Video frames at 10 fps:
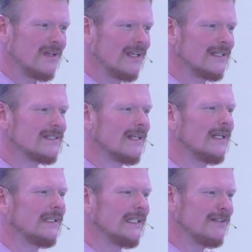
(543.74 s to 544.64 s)
is
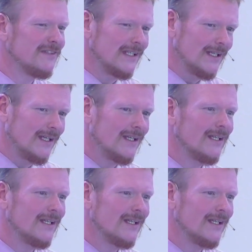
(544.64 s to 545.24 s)
a living,